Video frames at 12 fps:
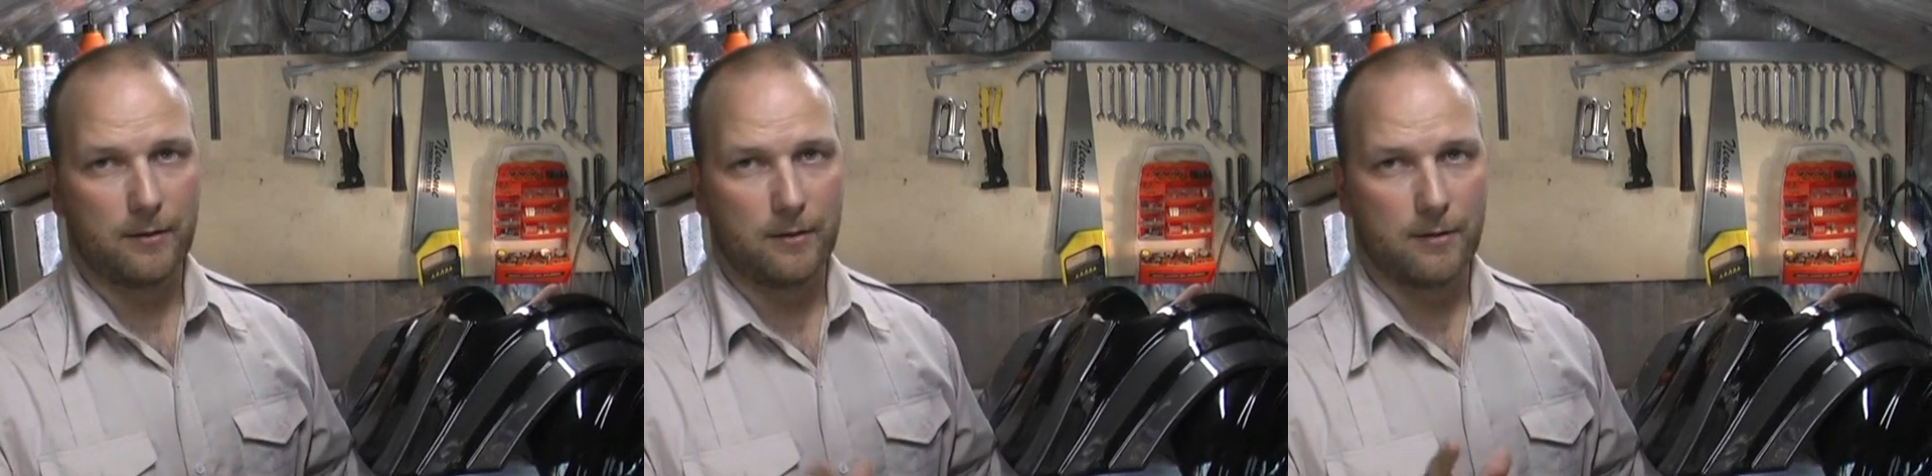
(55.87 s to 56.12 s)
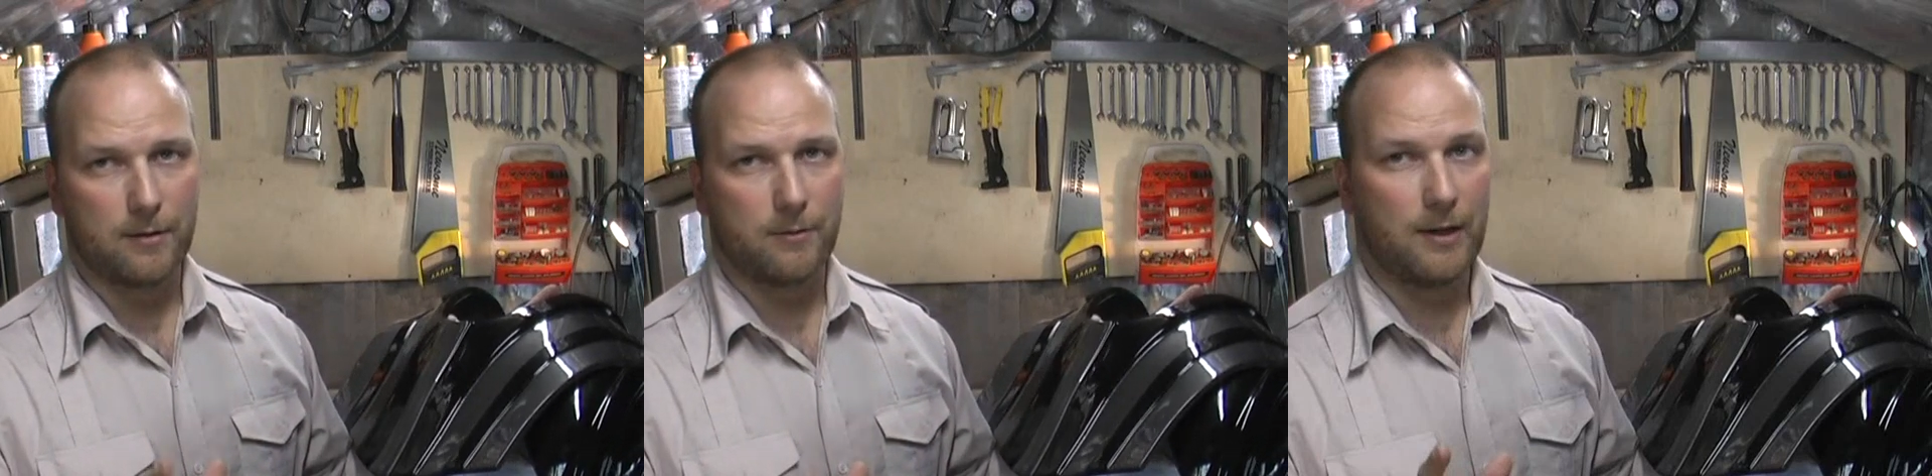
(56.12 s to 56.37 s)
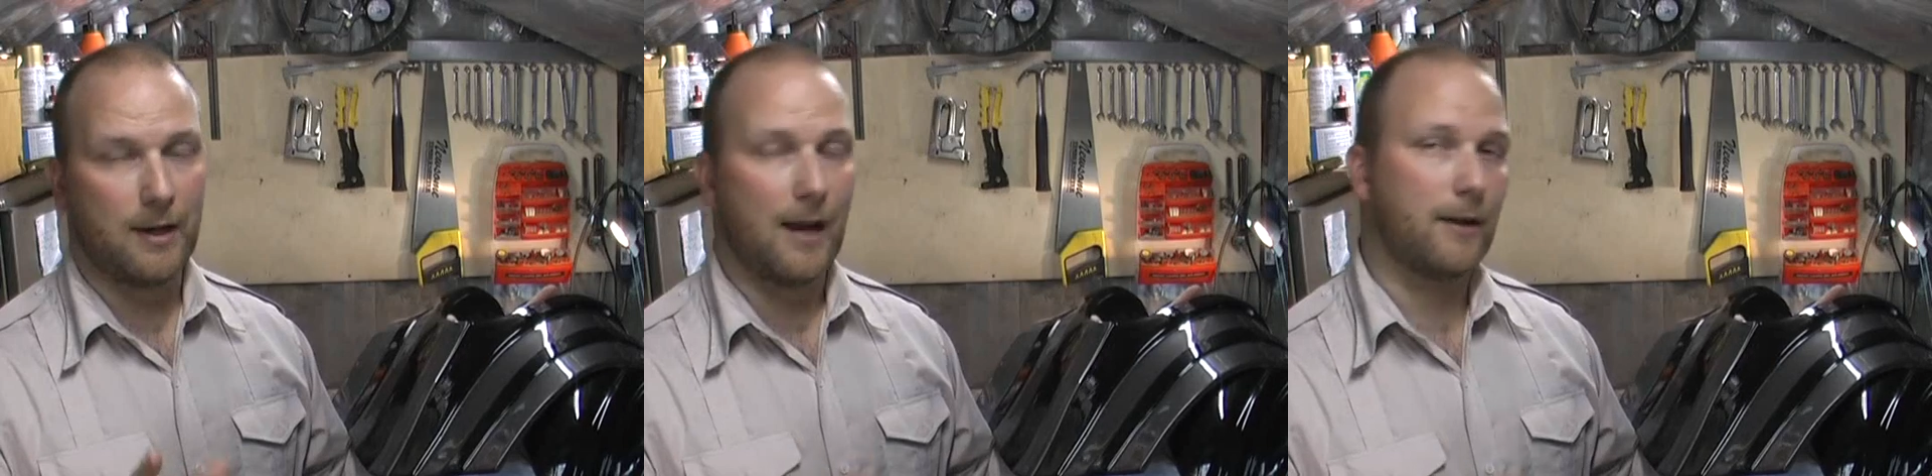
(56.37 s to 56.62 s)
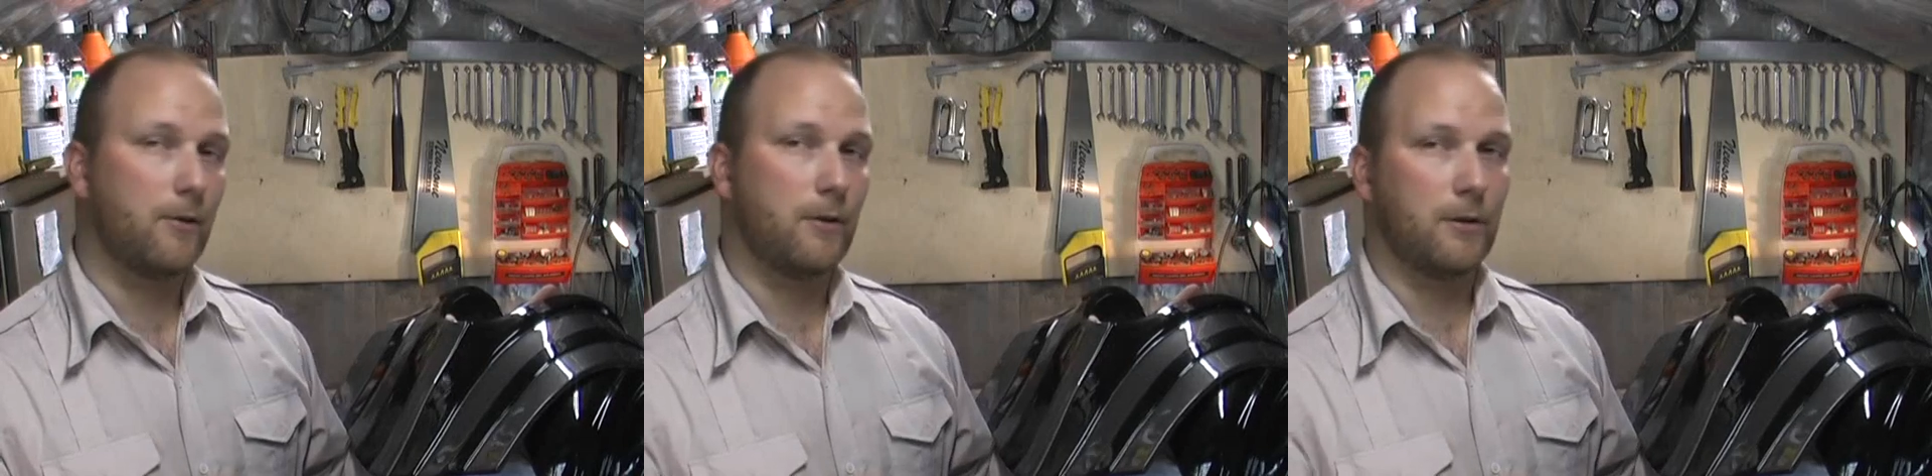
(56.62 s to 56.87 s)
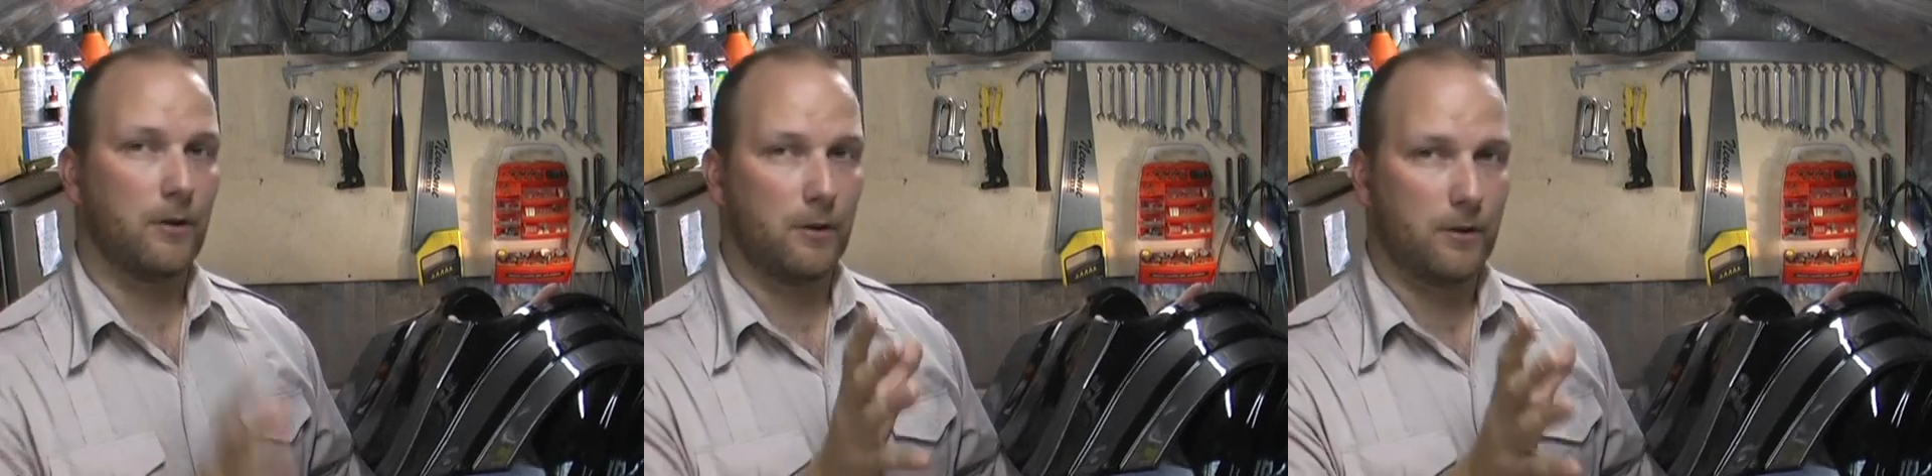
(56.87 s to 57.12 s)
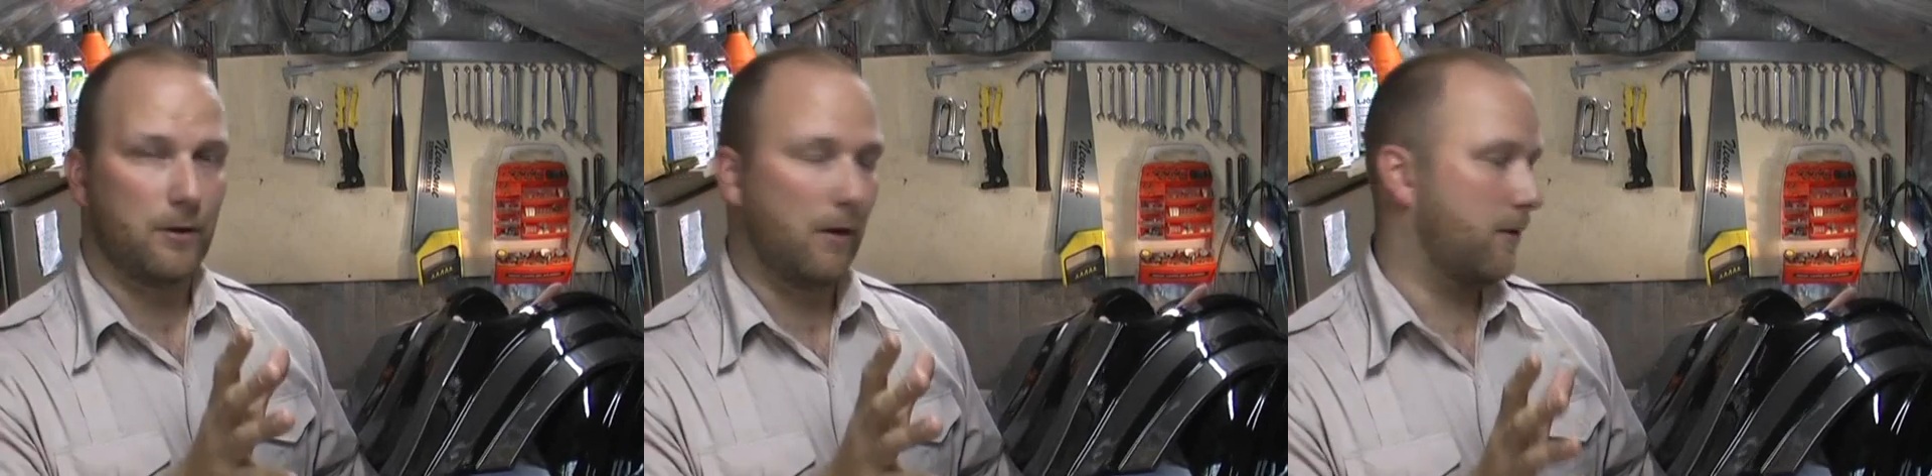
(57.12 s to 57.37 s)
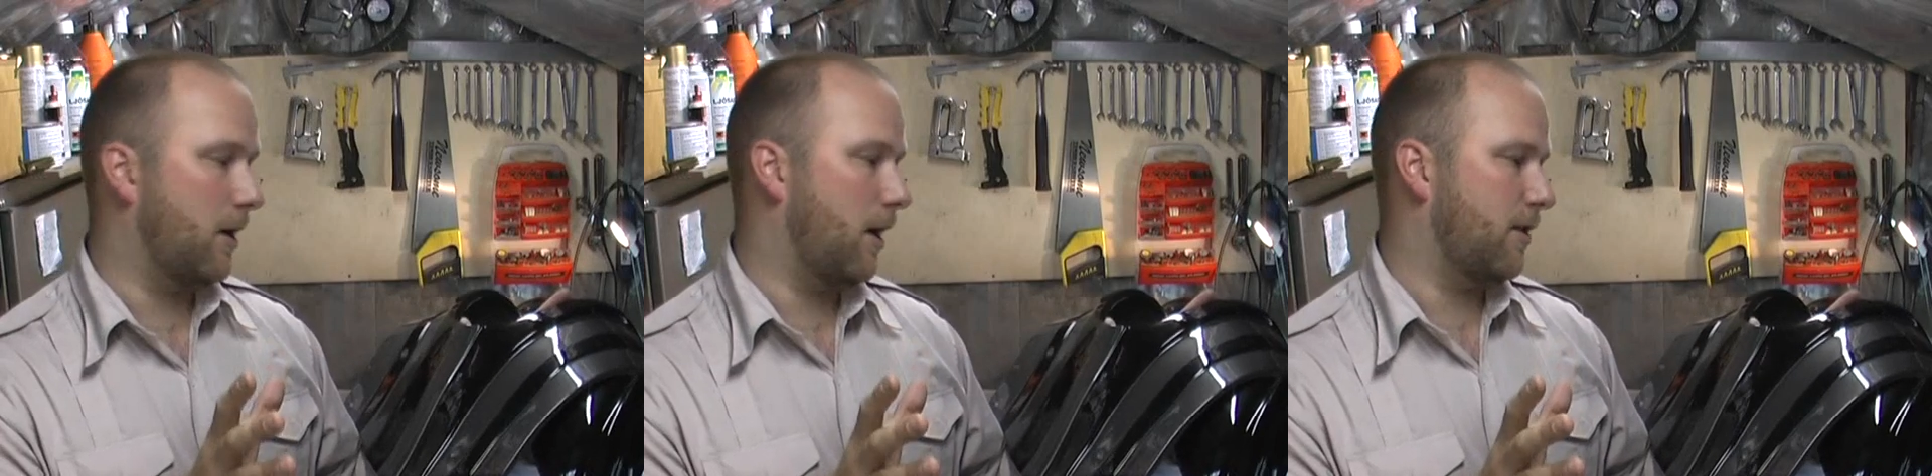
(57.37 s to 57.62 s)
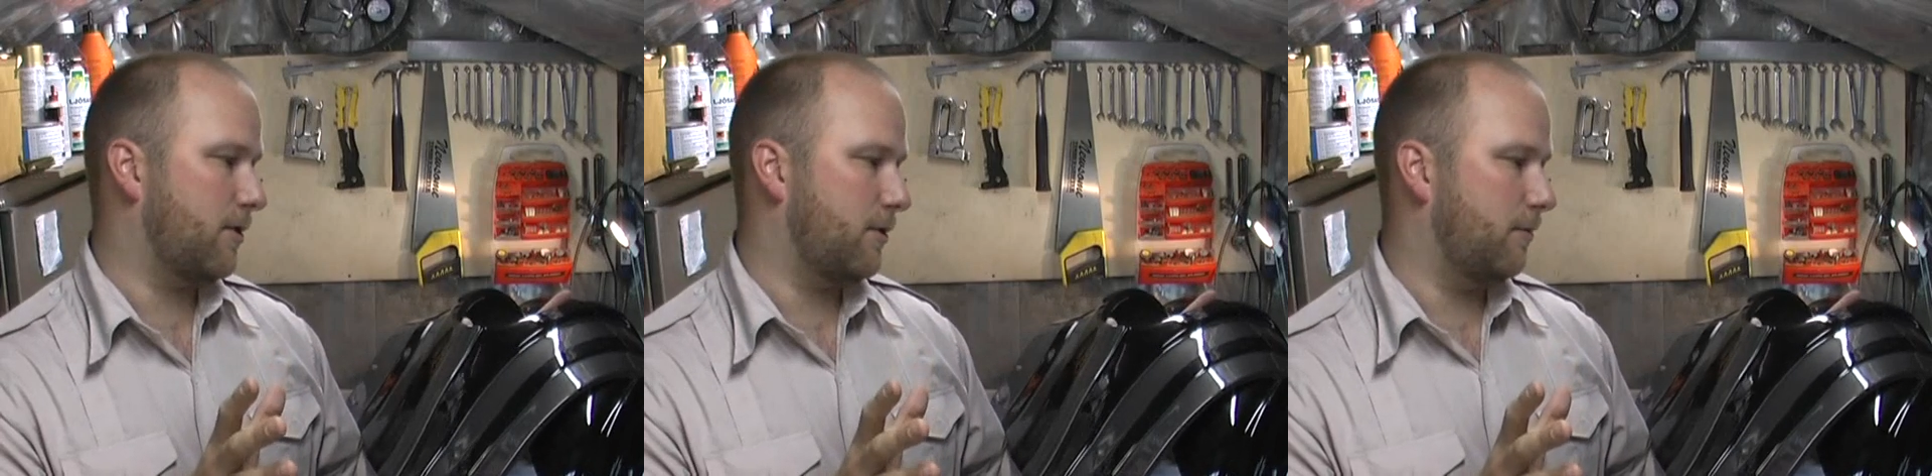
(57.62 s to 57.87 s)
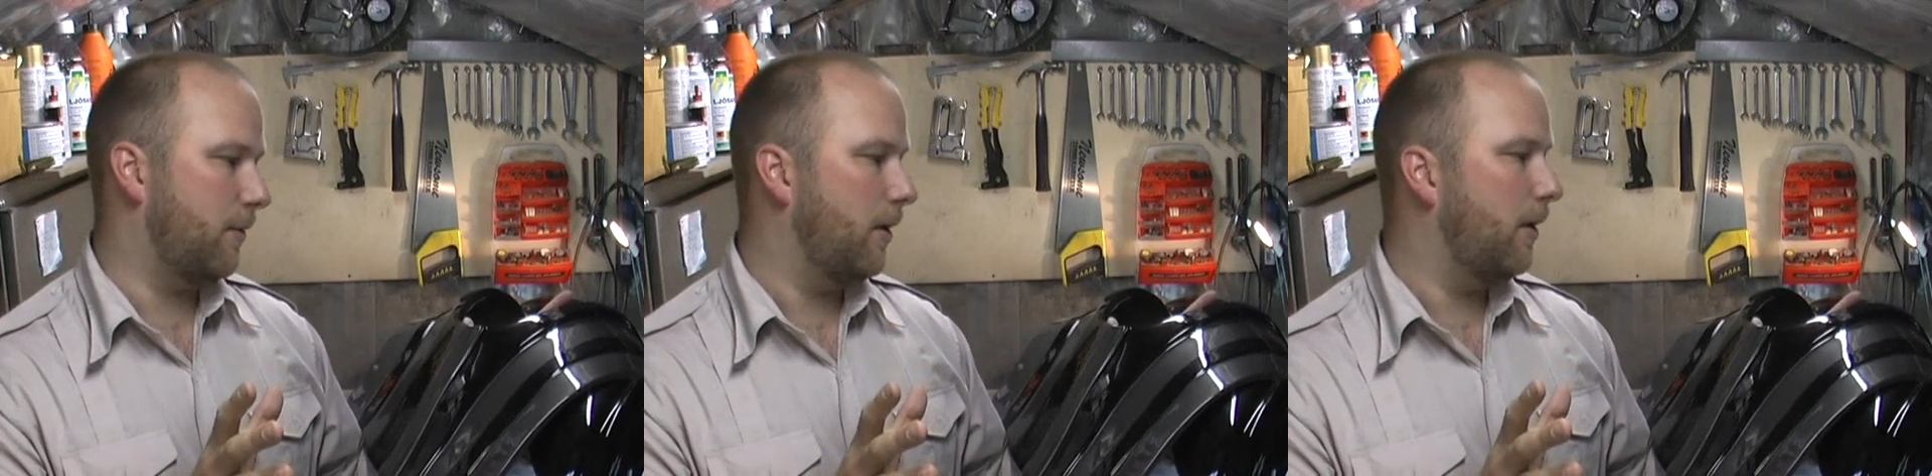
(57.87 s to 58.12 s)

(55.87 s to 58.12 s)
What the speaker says: screen accurate look of the costume.